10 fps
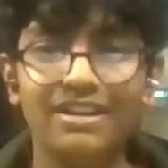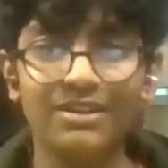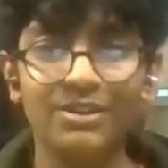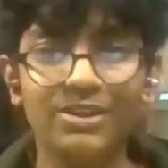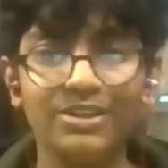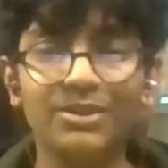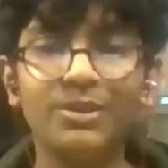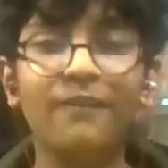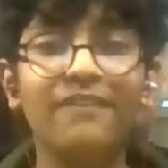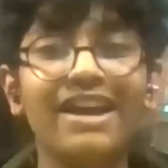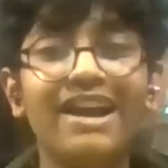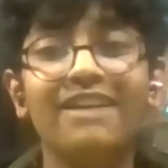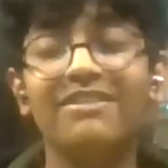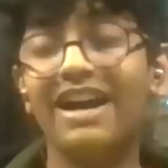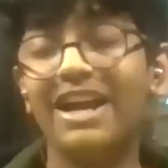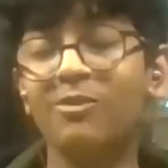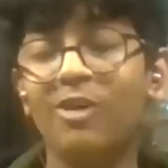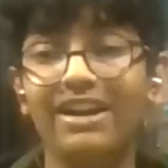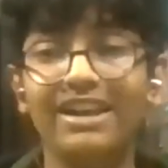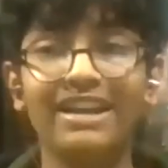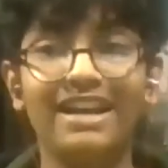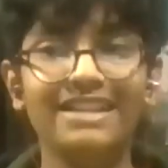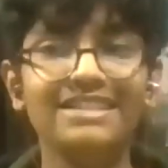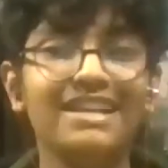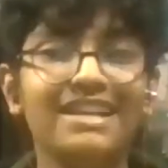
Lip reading: So we have high quality cats.